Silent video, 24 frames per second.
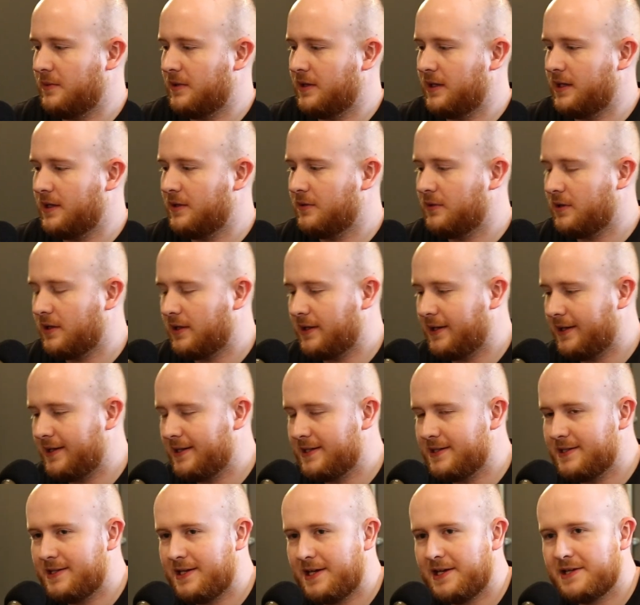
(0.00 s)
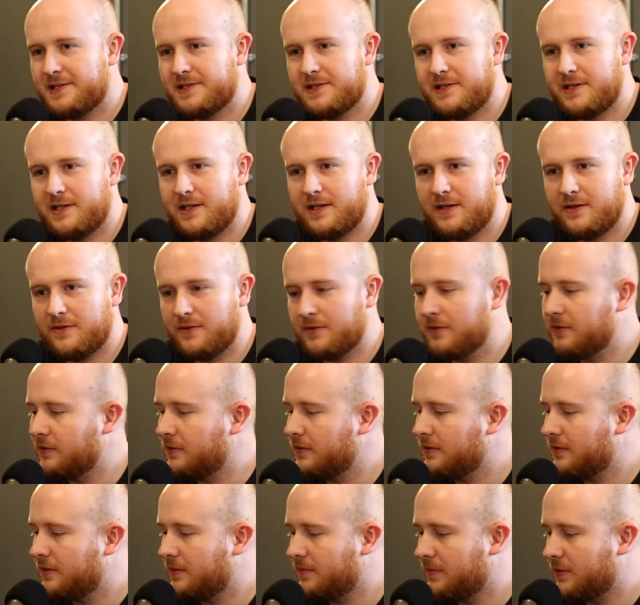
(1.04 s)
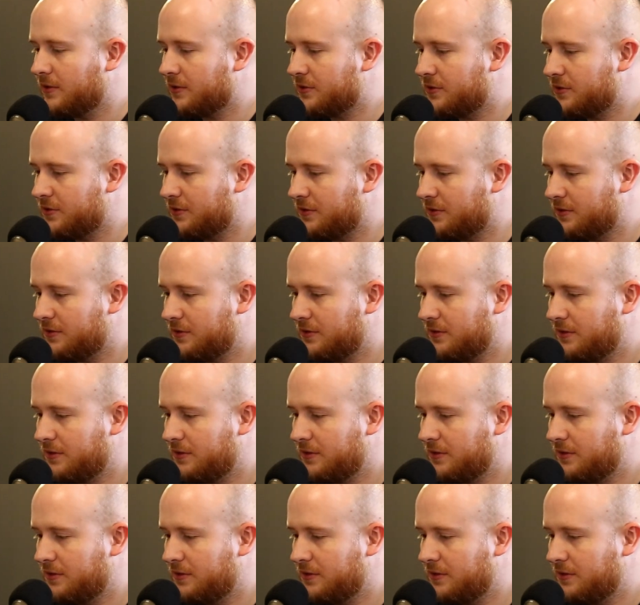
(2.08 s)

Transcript: Whether he'll contest it, or I'm not sure.